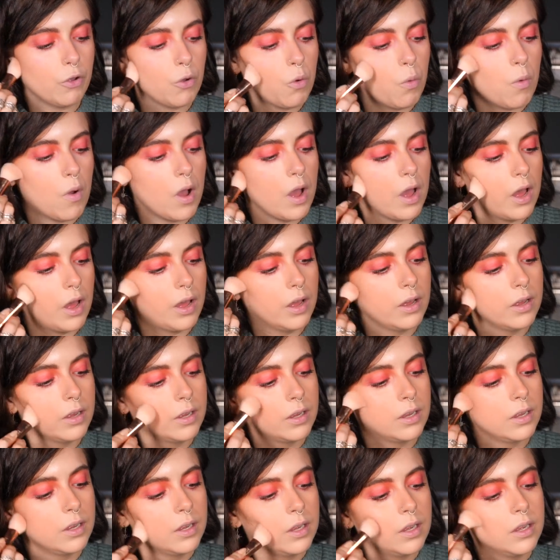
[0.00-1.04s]
Aucoin
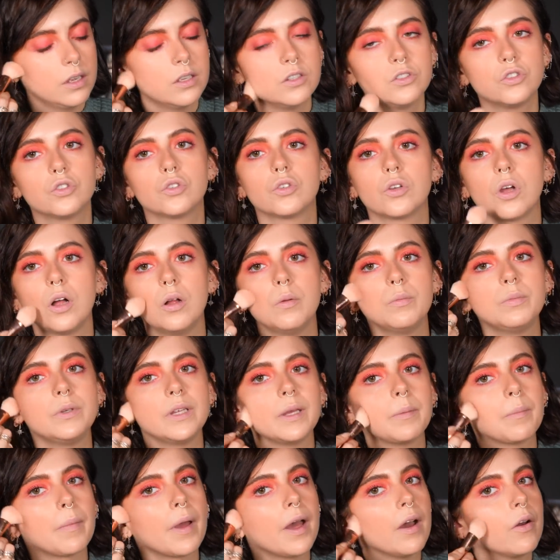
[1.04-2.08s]

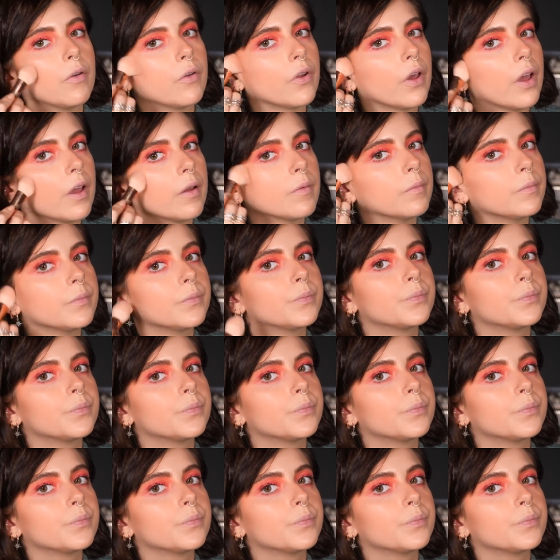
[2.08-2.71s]
sculpting powder.